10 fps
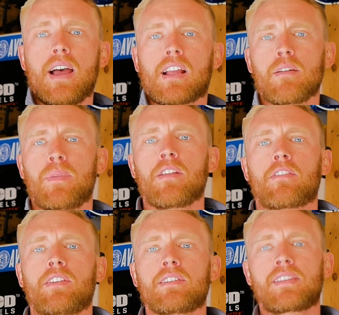a couple other
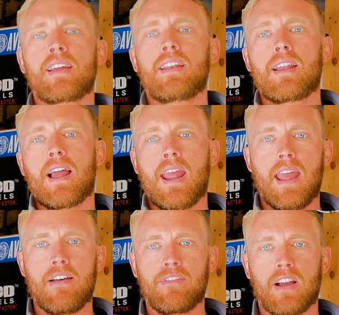things that I
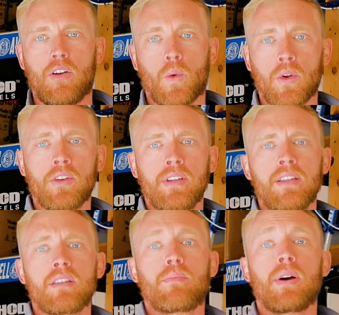have not ordered
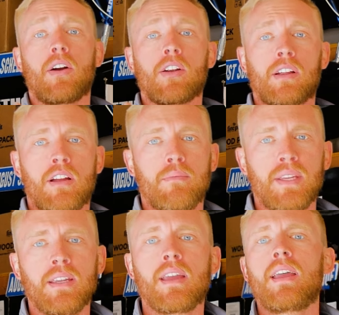yet but are
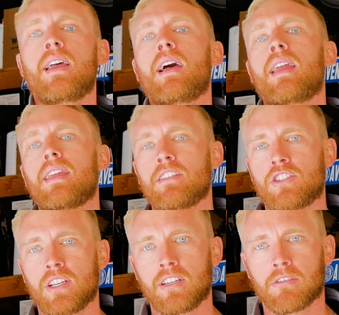coming in
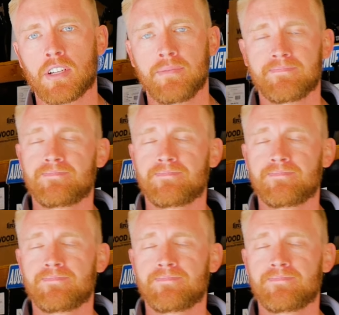January